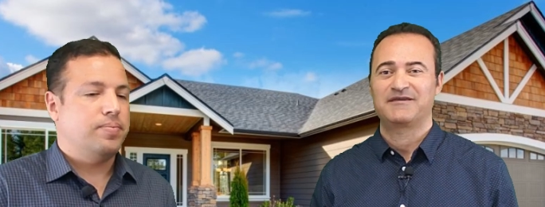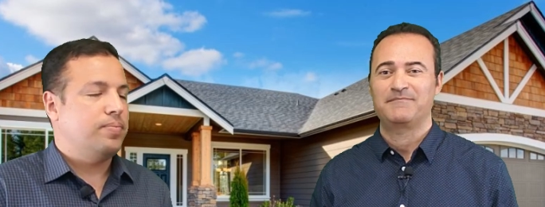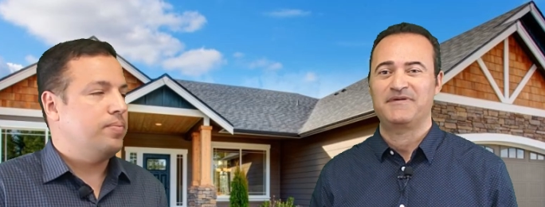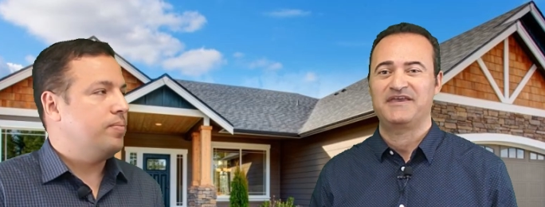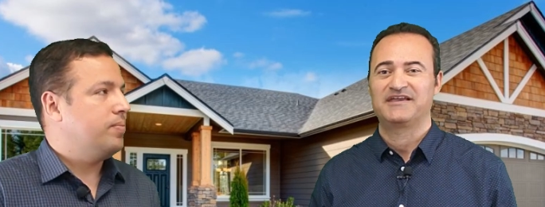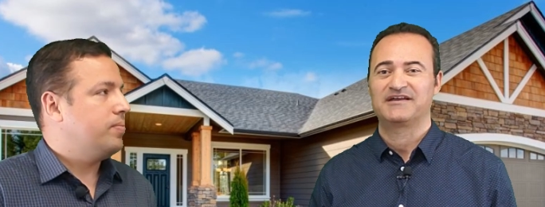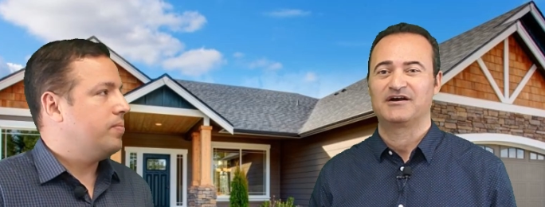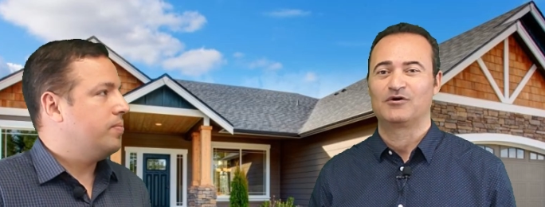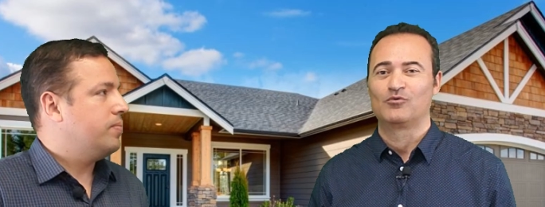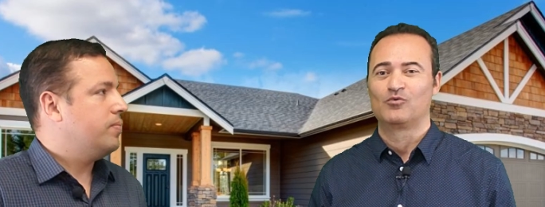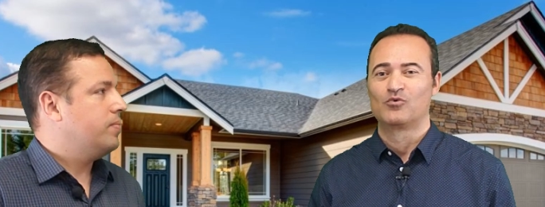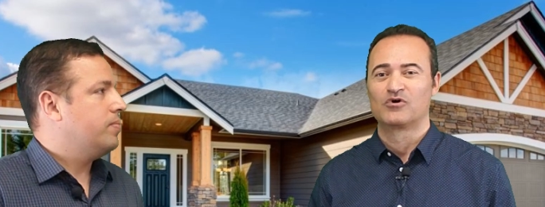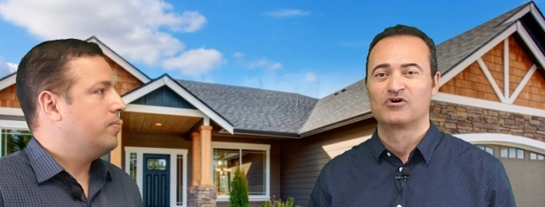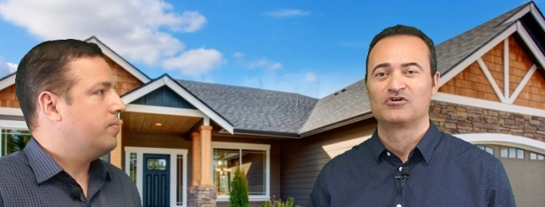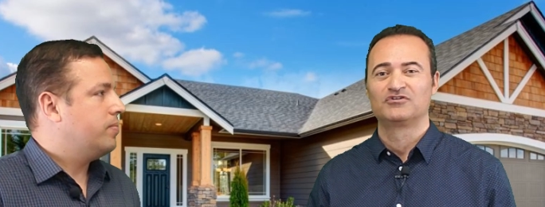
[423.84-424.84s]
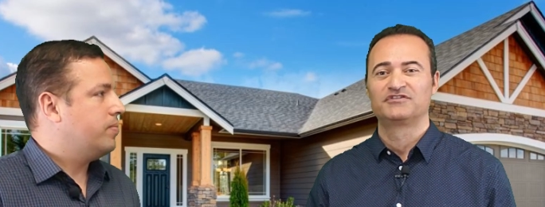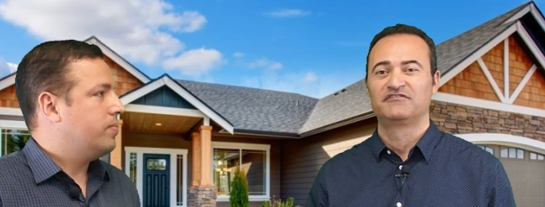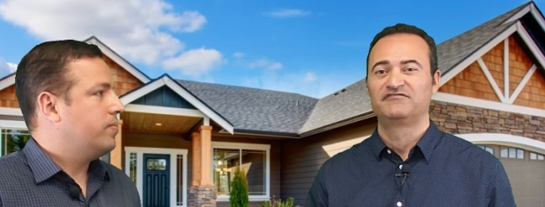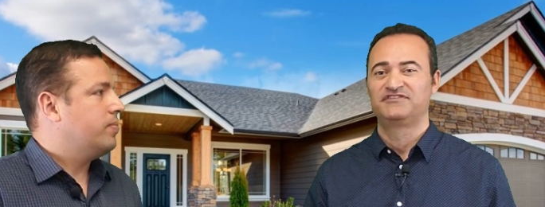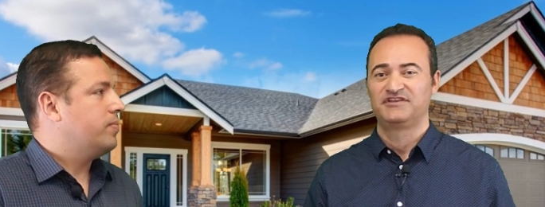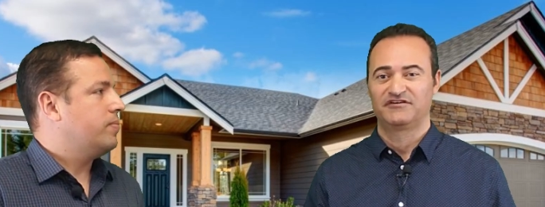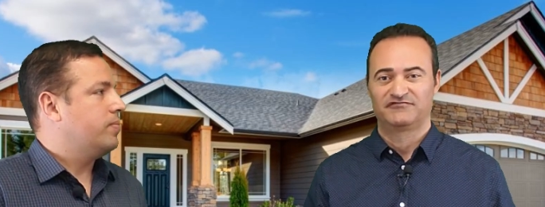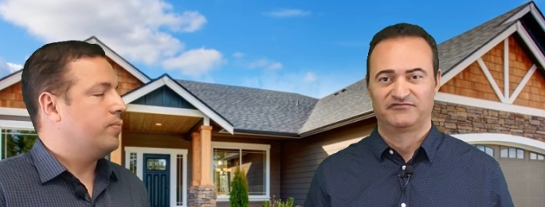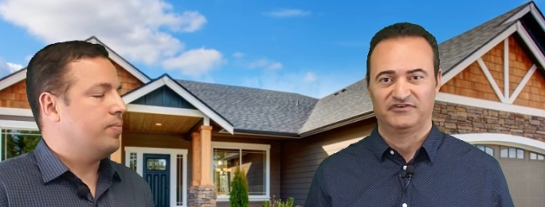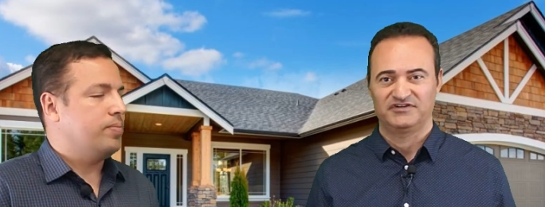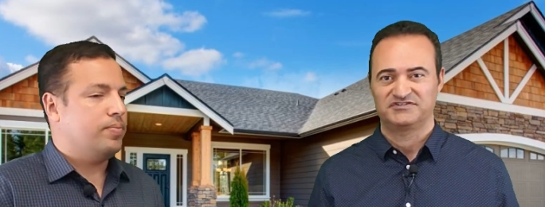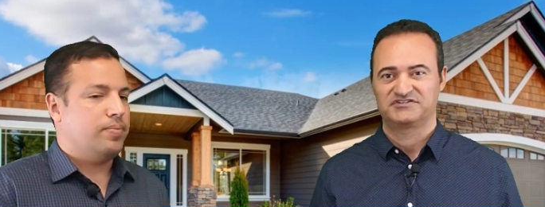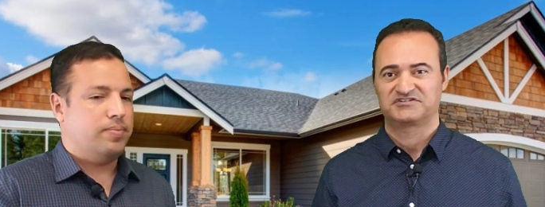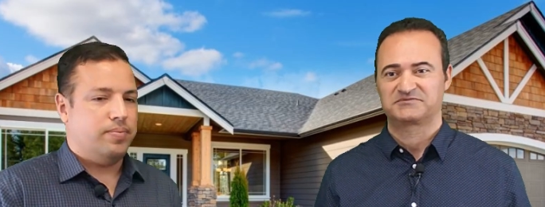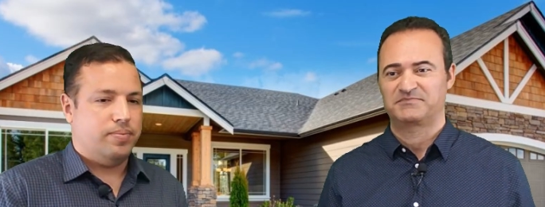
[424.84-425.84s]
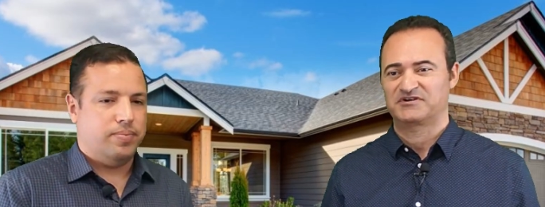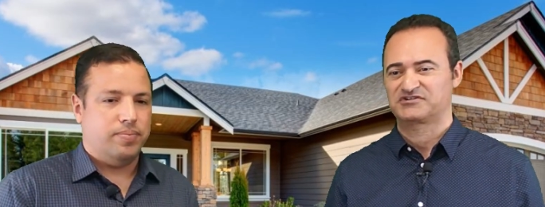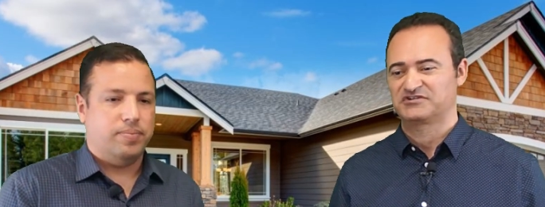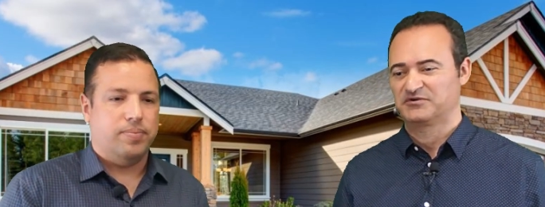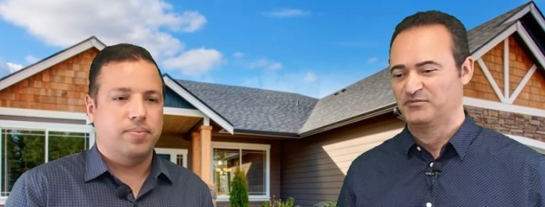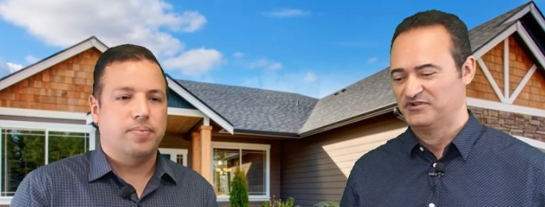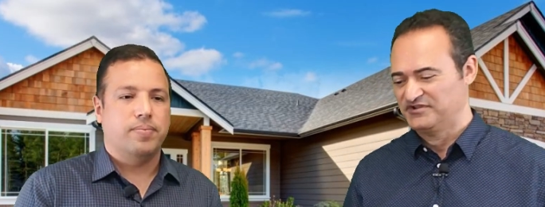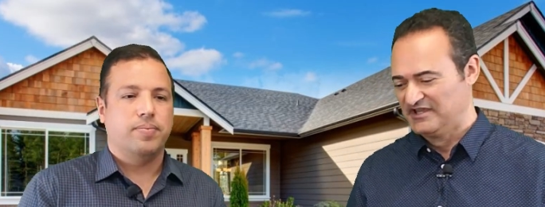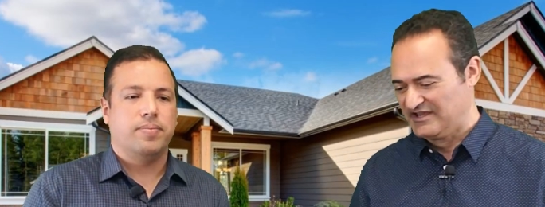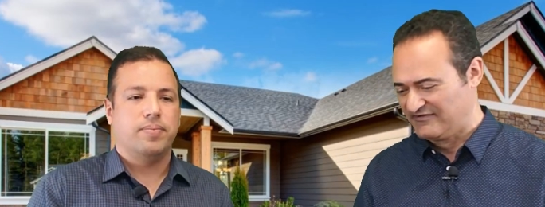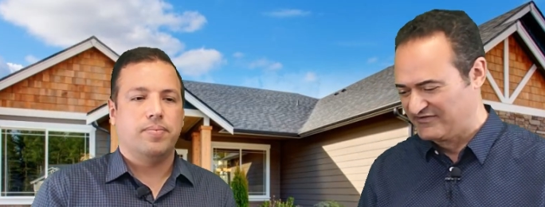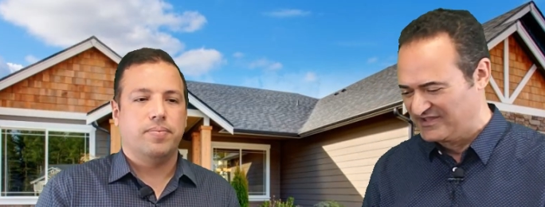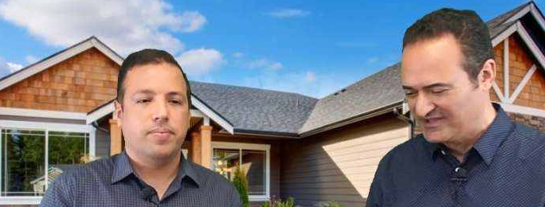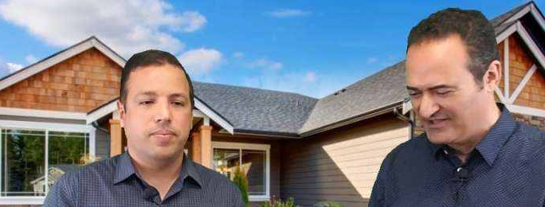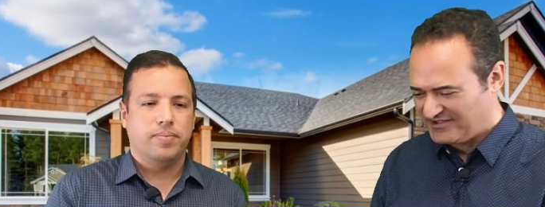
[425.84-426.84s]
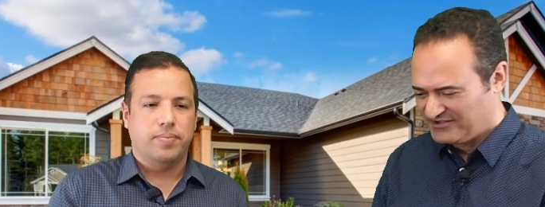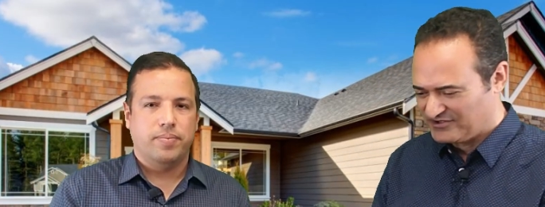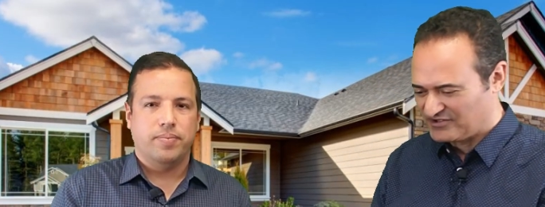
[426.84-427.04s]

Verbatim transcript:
Speaker 1: can make a world of difference, especially when you have,